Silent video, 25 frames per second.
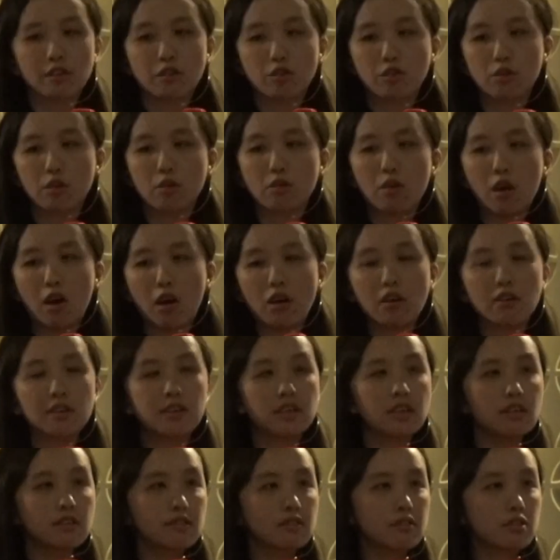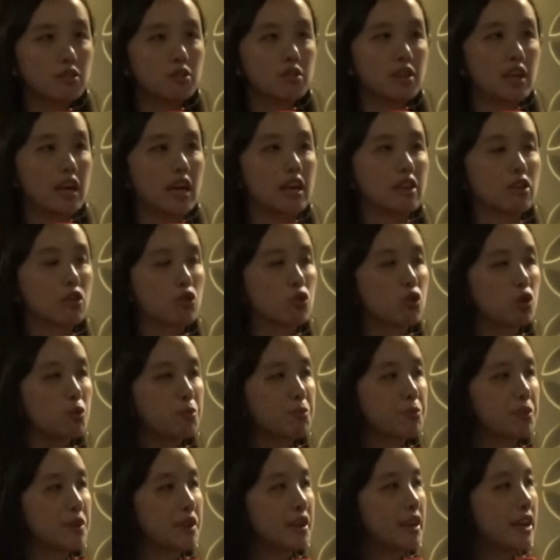So all these you can
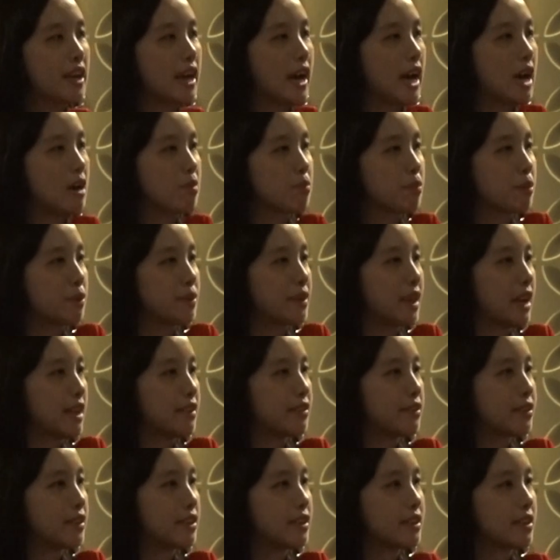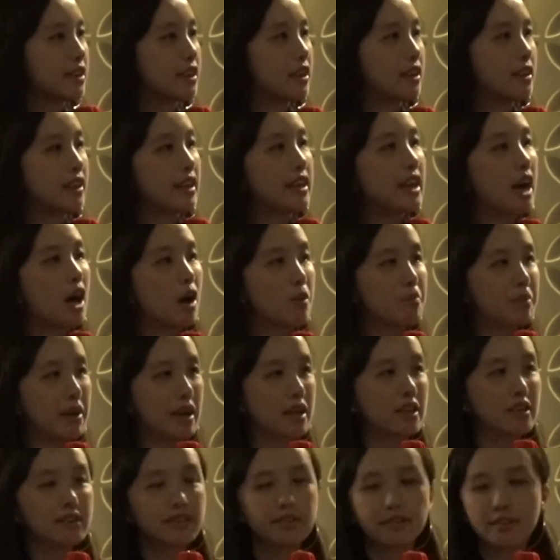group and put under the layout
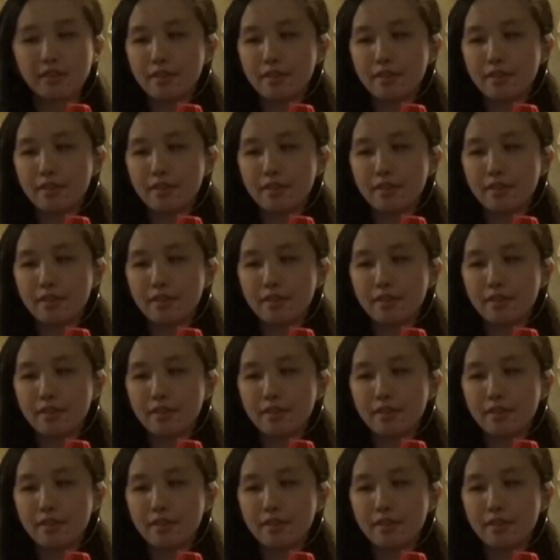palette.